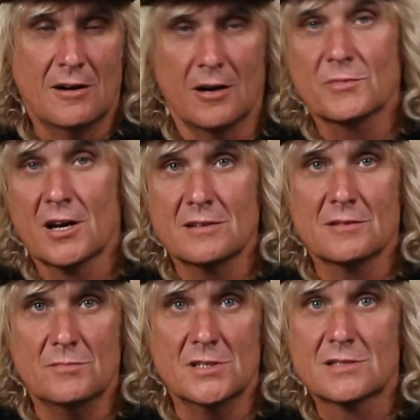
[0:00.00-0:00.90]
I'm going
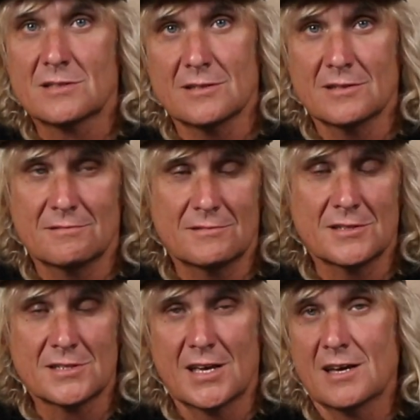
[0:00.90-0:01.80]
to miss the
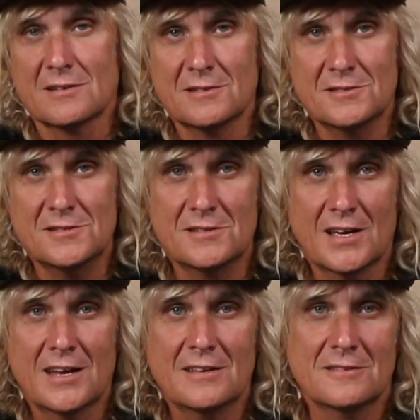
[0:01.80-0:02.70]
sound of the
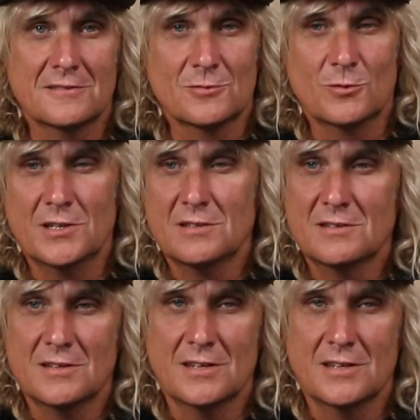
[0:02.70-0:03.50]
Ducati, the twin.